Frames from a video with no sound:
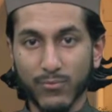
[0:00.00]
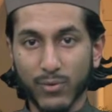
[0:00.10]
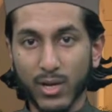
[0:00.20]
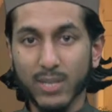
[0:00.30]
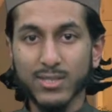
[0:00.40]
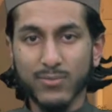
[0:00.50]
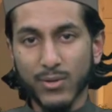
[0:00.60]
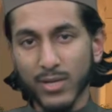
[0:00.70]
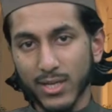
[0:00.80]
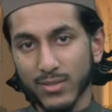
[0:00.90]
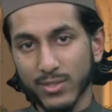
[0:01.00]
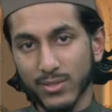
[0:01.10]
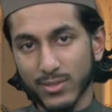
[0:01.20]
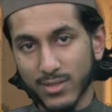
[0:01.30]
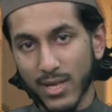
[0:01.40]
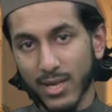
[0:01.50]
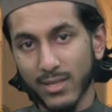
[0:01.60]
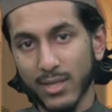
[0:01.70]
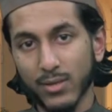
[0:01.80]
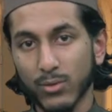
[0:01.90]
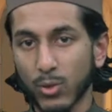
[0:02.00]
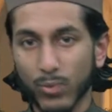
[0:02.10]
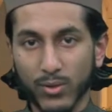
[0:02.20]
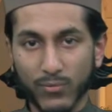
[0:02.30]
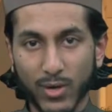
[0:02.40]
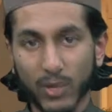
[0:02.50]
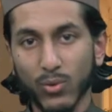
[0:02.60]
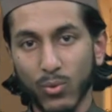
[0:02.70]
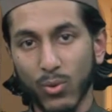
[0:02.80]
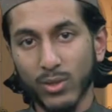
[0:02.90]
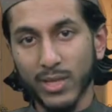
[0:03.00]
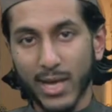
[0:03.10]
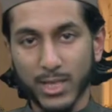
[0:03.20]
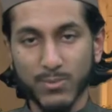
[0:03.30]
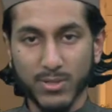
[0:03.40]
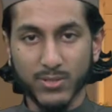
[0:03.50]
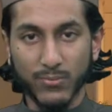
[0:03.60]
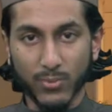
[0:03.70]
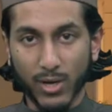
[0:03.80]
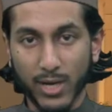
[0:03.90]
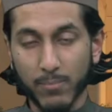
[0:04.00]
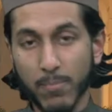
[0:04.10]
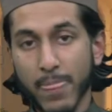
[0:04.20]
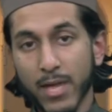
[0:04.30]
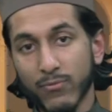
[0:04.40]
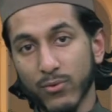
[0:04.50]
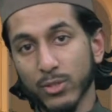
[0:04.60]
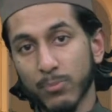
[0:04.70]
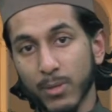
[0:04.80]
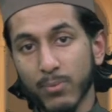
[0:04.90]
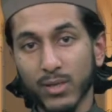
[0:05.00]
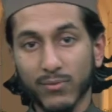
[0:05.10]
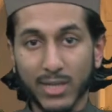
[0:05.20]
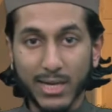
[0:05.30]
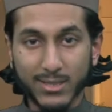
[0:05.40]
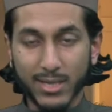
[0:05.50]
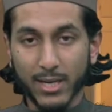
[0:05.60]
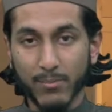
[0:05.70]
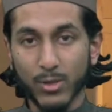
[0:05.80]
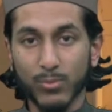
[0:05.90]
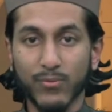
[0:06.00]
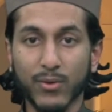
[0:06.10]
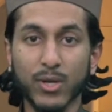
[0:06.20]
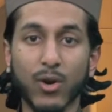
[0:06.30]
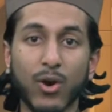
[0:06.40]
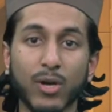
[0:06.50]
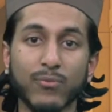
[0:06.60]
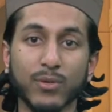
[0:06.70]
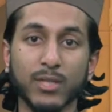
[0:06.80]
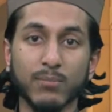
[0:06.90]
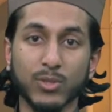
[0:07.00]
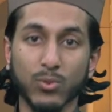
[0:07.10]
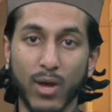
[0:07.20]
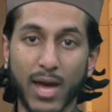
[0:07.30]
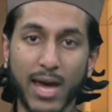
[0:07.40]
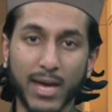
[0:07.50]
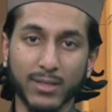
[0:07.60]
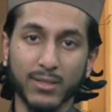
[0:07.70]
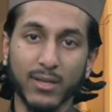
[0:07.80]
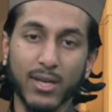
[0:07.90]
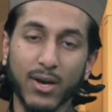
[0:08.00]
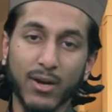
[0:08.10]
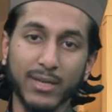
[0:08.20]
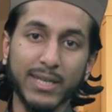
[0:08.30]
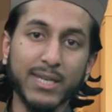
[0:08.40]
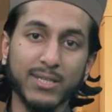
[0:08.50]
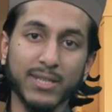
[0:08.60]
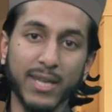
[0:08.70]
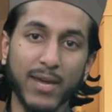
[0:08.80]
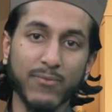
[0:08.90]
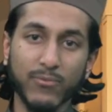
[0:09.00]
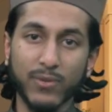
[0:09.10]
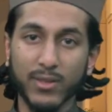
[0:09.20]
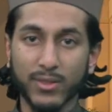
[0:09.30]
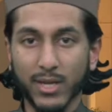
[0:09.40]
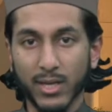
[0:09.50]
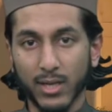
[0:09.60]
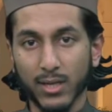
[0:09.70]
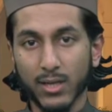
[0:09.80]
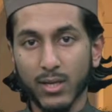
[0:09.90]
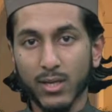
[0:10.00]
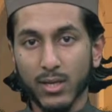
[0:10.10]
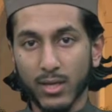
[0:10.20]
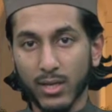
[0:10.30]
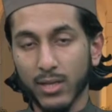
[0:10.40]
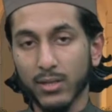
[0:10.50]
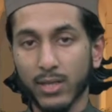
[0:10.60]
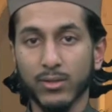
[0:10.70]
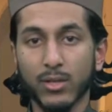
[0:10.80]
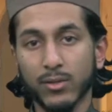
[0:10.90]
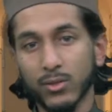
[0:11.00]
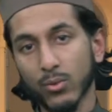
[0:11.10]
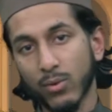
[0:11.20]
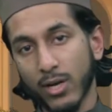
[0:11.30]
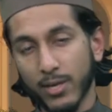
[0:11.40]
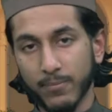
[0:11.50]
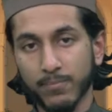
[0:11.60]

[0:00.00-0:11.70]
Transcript: For us, it's very easy to say that, we follow all the aspects of Quran. For the people of that time, it will be very hard for them to act on each and everything in the Quran.